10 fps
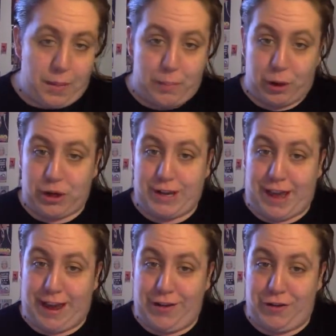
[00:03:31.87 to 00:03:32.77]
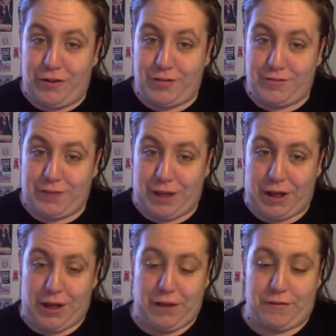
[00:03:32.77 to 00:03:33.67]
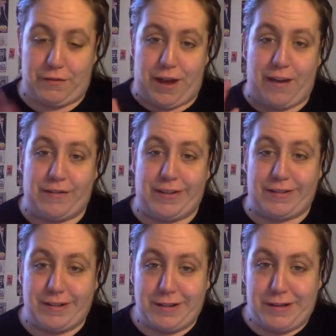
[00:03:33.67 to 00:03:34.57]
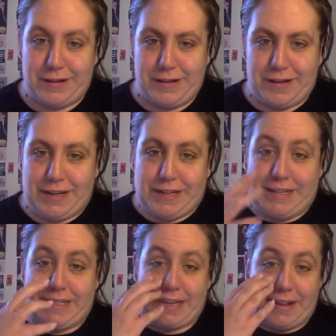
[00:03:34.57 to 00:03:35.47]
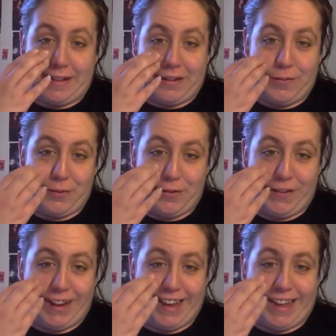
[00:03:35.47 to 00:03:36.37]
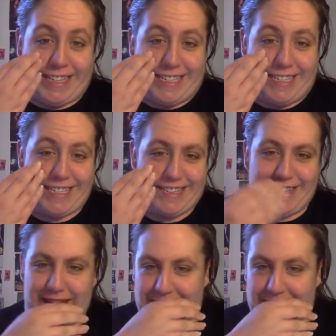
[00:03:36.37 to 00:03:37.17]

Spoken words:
Birdcage. If you haven't seen this movie, it's